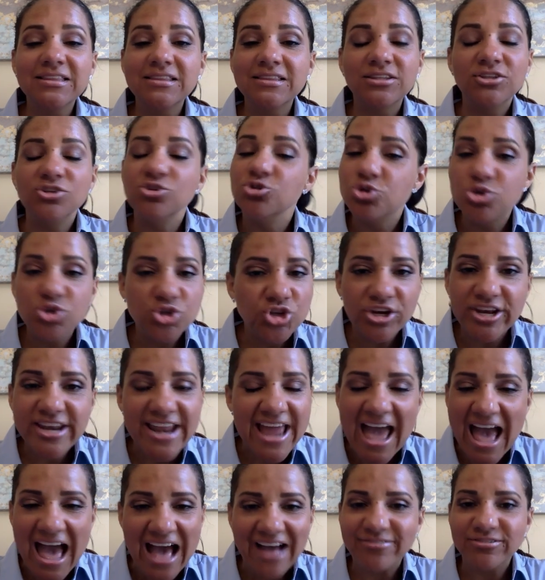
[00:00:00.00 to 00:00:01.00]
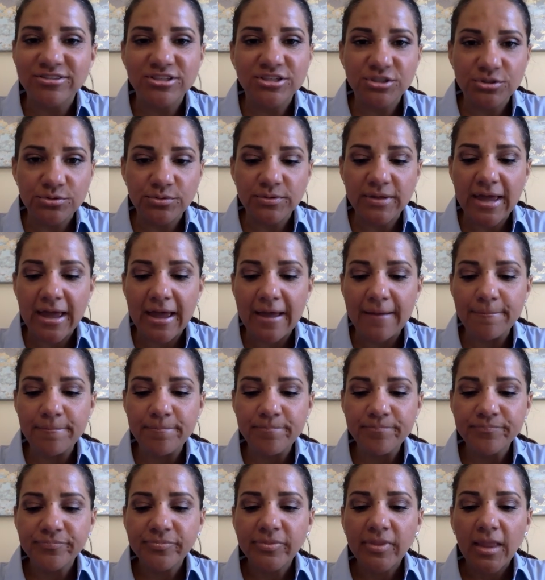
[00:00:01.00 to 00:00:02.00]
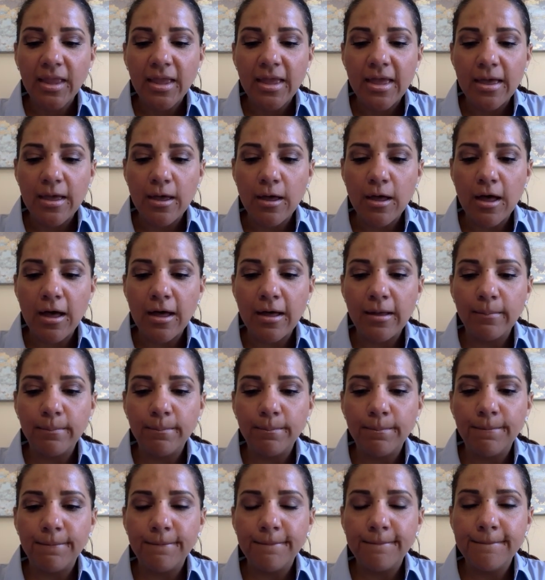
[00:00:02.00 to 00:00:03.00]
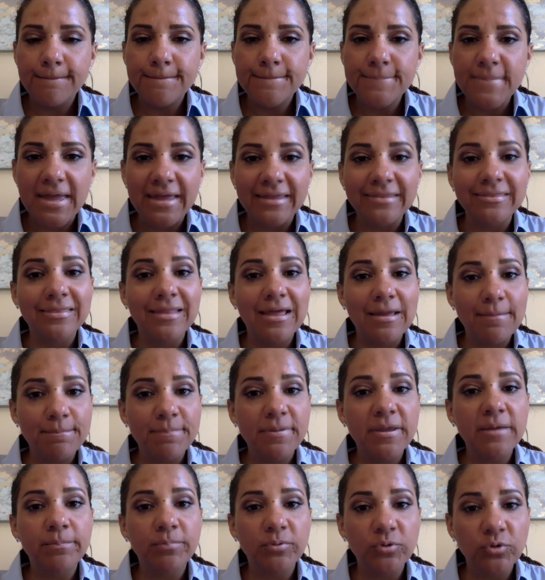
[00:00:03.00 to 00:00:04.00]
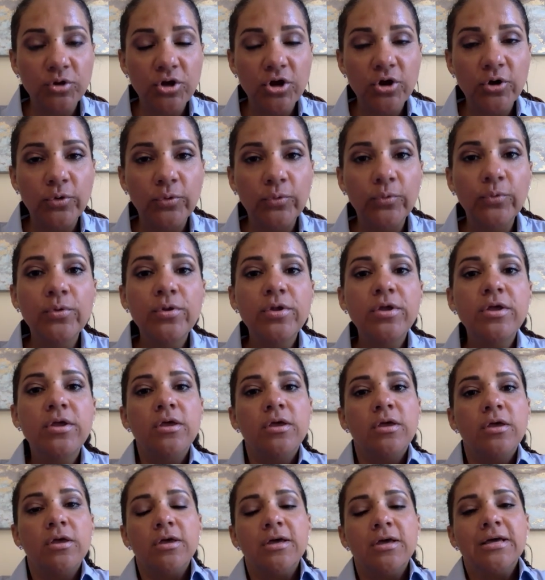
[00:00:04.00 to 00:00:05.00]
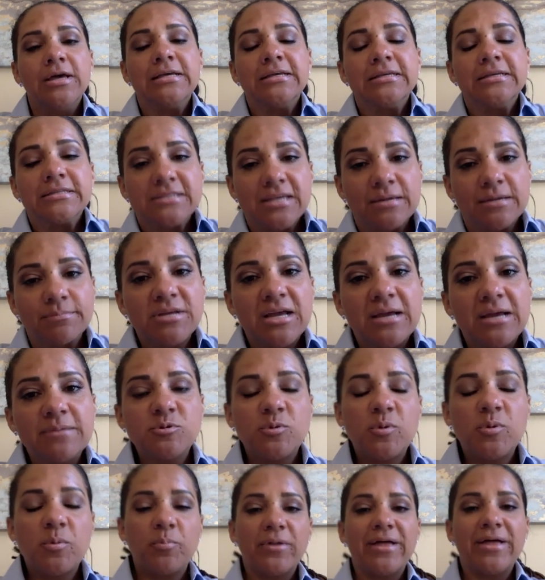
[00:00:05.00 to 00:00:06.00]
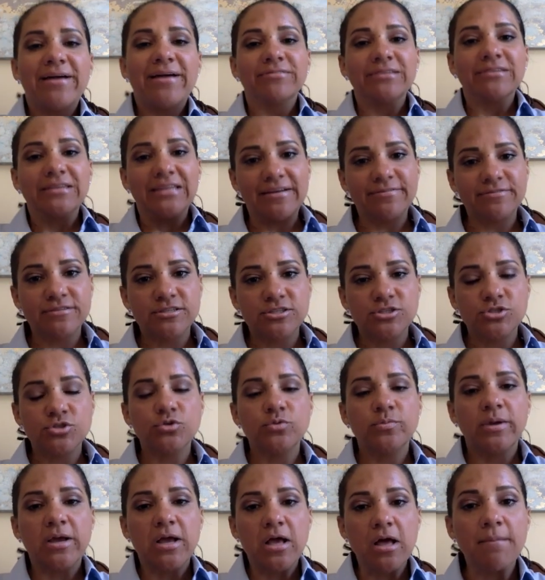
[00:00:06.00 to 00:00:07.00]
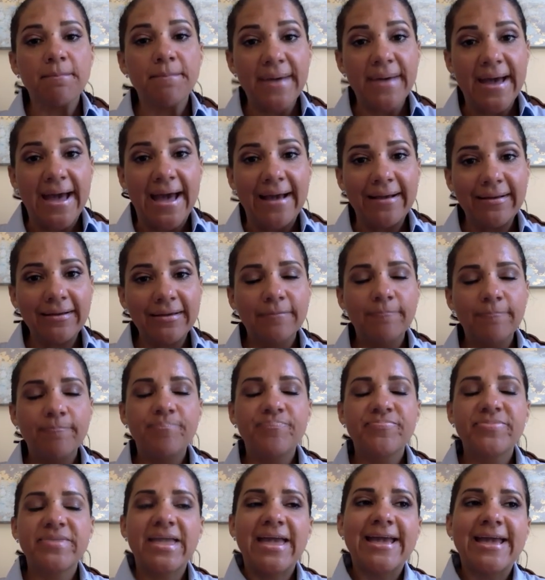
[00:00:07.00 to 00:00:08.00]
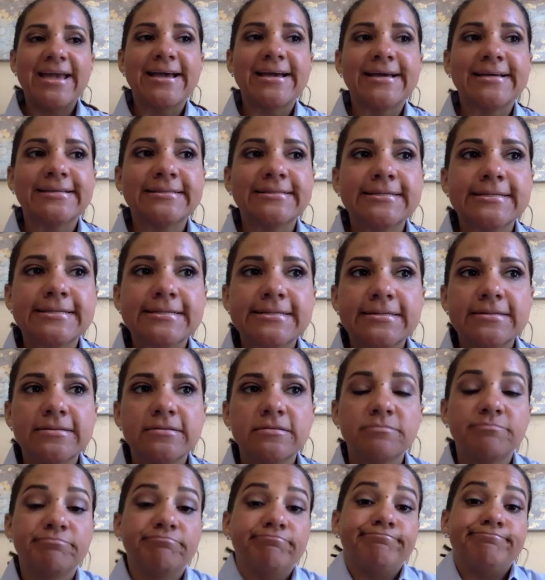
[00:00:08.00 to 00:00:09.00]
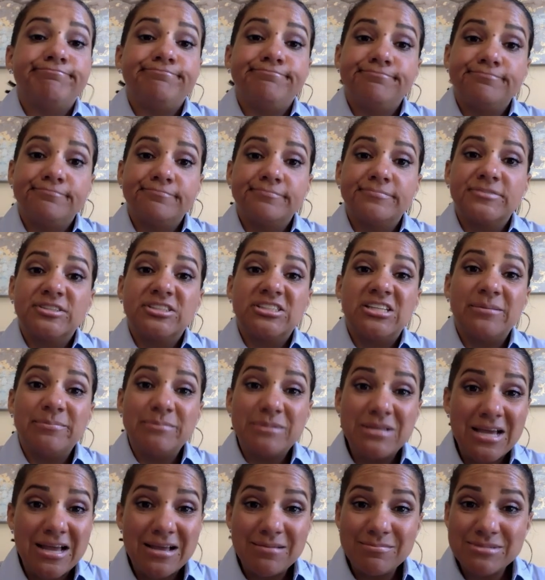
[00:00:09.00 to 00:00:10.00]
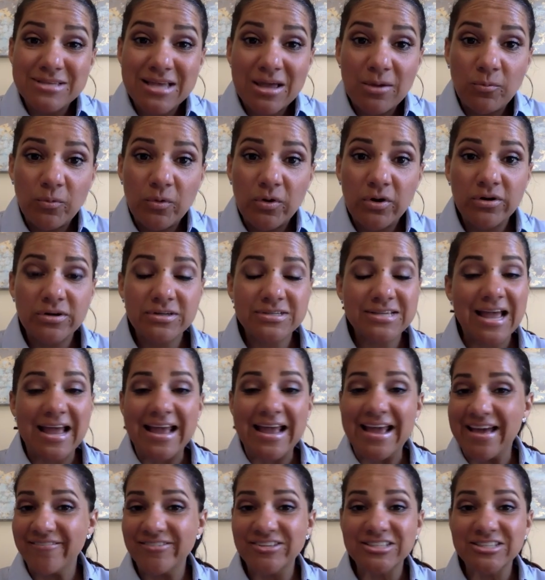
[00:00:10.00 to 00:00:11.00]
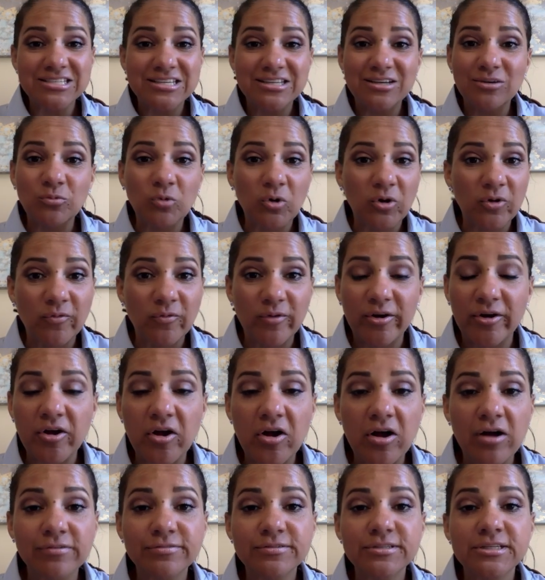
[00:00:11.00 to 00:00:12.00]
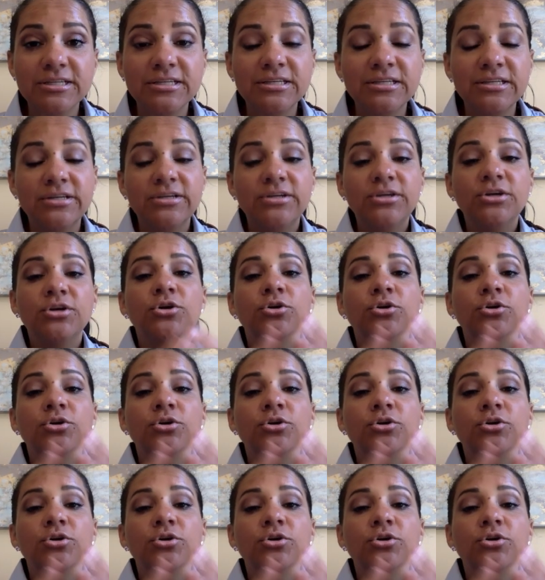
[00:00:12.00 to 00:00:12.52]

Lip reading: You shouldn't have to do that, and let people know. Sometimes people have left Zoom and come back, and sometimes that works. I haven't seen it work very often.